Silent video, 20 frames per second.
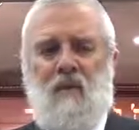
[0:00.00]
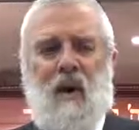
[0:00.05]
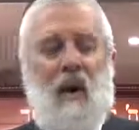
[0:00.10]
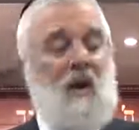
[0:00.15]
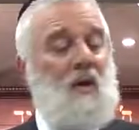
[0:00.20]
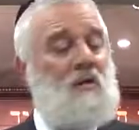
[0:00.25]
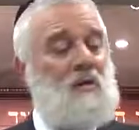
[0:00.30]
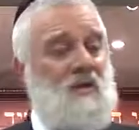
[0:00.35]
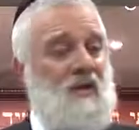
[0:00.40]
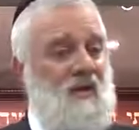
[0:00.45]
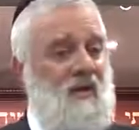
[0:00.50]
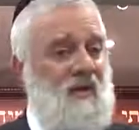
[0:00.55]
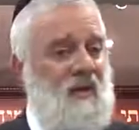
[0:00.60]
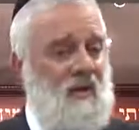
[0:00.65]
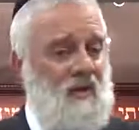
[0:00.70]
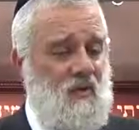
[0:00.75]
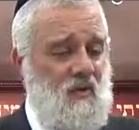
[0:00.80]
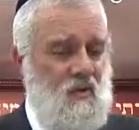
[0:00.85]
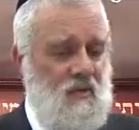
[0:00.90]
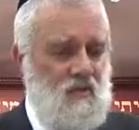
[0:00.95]
How does he
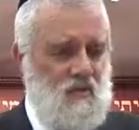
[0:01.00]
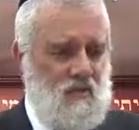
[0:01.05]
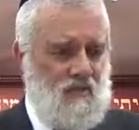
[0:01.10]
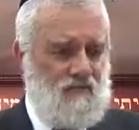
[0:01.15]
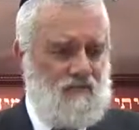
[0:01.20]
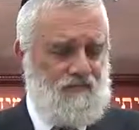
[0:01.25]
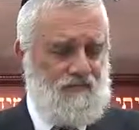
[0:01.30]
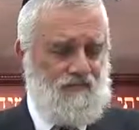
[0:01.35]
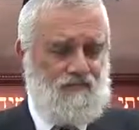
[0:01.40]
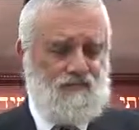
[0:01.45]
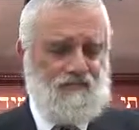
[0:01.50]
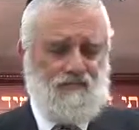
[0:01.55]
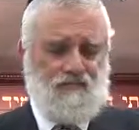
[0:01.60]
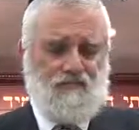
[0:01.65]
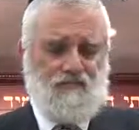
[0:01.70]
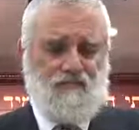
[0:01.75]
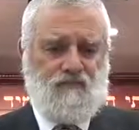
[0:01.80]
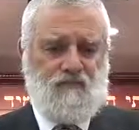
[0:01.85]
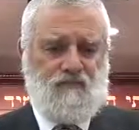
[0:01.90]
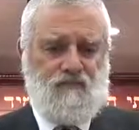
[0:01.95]
connect to Hashem?
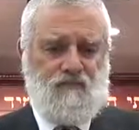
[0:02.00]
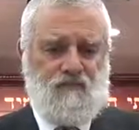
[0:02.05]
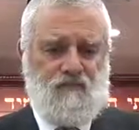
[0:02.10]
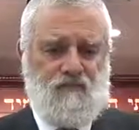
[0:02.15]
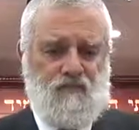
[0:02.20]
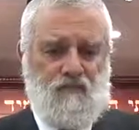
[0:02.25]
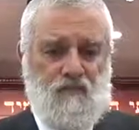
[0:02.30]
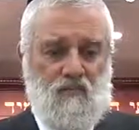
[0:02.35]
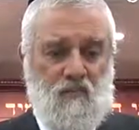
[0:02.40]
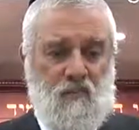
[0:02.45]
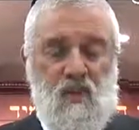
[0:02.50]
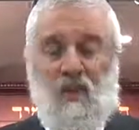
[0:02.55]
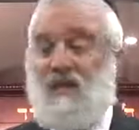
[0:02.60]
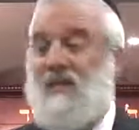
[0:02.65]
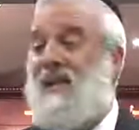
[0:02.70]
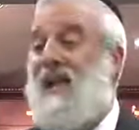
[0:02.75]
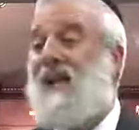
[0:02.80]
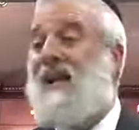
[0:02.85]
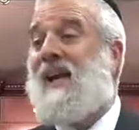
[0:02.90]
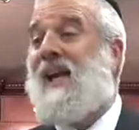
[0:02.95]
What
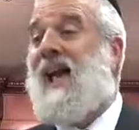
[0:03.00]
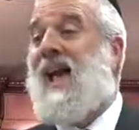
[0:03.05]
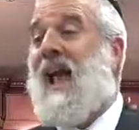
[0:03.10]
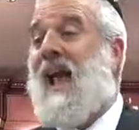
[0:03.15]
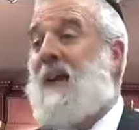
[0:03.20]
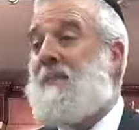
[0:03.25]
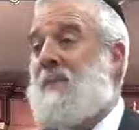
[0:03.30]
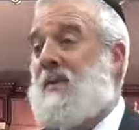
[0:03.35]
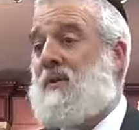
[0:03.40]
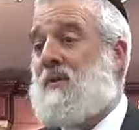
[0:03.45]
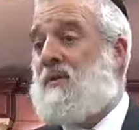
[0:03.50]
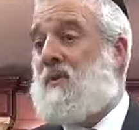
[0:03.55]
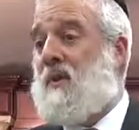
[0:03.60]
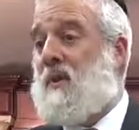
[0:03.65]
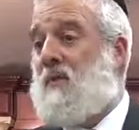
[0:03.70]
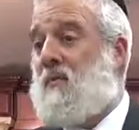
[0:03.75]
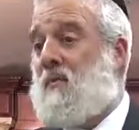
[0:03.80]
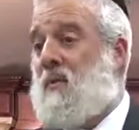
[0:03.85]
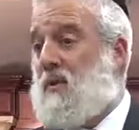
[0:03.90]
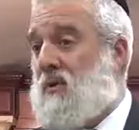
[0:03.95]
exactly happens to
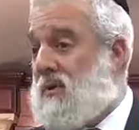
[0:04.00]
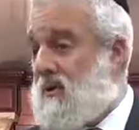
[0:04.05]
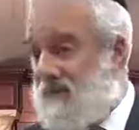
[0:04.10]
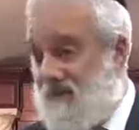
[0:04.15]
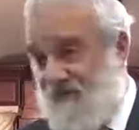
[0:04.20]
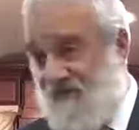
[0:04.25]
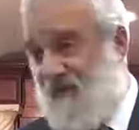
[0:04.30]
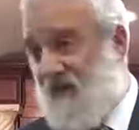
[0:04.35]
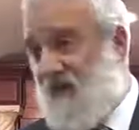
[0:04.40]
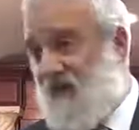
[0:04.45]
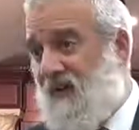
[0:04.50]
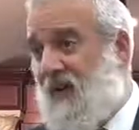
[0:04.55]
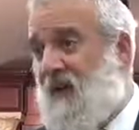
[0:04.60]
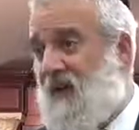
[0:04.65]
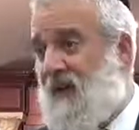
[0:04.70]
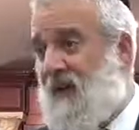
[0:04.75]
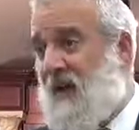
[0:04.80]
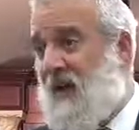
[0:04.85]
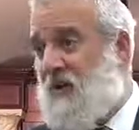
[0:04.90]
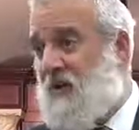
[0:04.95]
him? Does he feel a
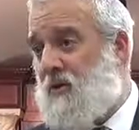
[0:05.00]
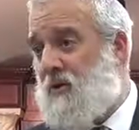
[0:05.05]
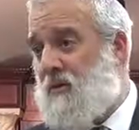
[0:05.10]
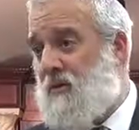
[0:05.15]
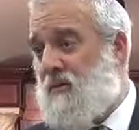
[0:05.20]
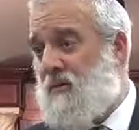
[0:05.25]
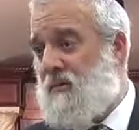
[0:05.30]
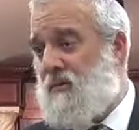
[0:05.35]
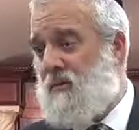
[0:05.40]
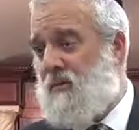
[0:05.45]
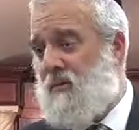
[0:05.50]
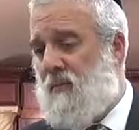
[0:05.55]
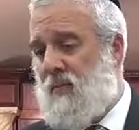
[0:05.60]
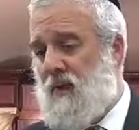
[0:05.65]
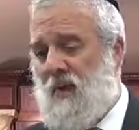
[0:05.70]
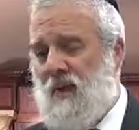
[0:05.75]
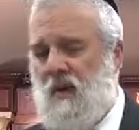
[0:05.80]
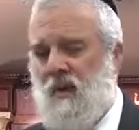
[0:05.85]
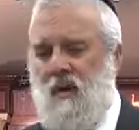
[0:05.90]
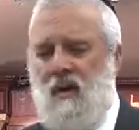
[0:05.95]
connection?
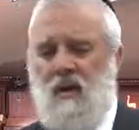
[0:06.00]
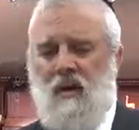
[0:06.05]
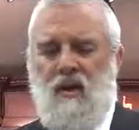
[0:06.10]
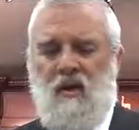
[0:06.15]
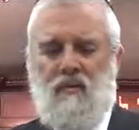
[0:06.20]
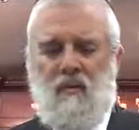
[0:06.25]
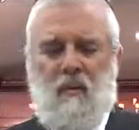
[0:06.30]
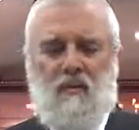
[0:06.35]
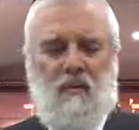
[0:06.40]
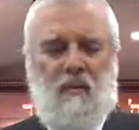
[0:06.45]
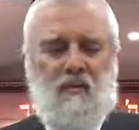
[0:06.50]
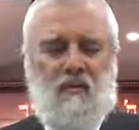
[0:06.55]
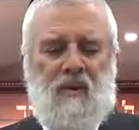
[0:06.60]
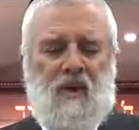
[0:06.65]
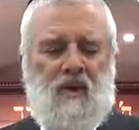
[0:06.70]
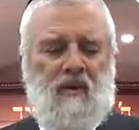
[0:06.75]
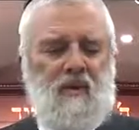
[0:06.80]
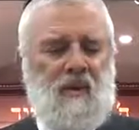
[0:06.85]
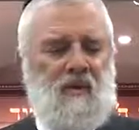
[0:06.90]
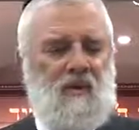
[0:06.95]
People
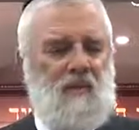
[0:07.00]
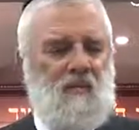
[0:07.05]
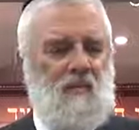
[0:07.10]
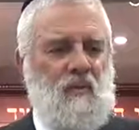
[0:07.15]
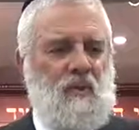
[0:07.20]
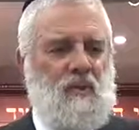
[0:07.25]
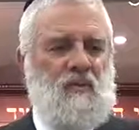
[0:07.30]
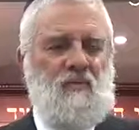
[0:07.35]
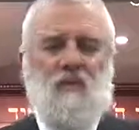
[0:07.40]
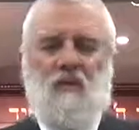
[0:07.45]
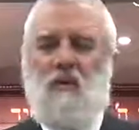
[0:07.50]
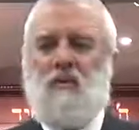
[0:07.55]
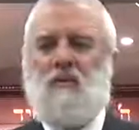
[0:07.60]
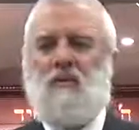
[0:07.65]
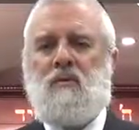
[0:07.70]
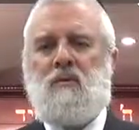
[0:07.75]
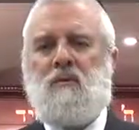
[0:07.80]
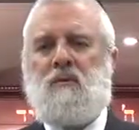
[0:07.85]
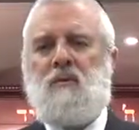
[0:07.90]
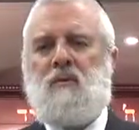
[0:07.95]
think that the
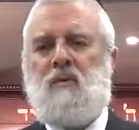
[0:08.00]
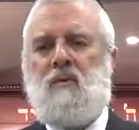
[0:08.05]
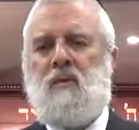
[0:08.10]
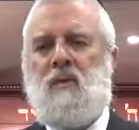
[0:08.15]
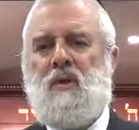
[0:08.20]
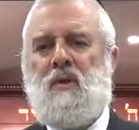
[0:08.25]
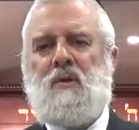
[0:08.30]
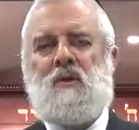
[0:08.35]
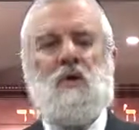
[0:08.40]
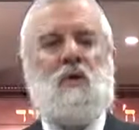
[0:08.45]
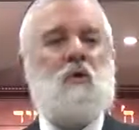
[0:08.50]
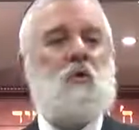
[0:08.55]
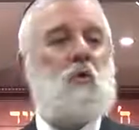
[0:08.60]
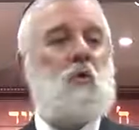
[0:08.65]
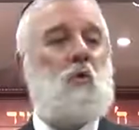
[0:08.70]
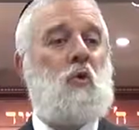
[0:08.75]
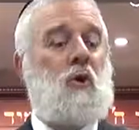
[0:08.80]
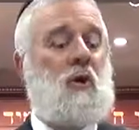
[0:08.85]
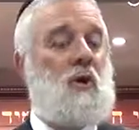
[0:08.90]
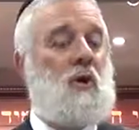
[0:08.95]
mitzvot is our
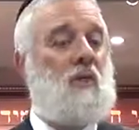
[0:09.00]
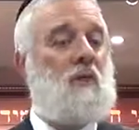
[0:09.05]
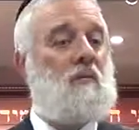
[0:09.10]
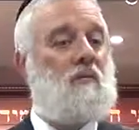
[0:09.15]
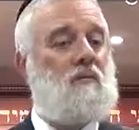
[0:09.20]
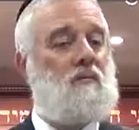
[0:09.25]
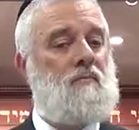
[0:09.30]
duty.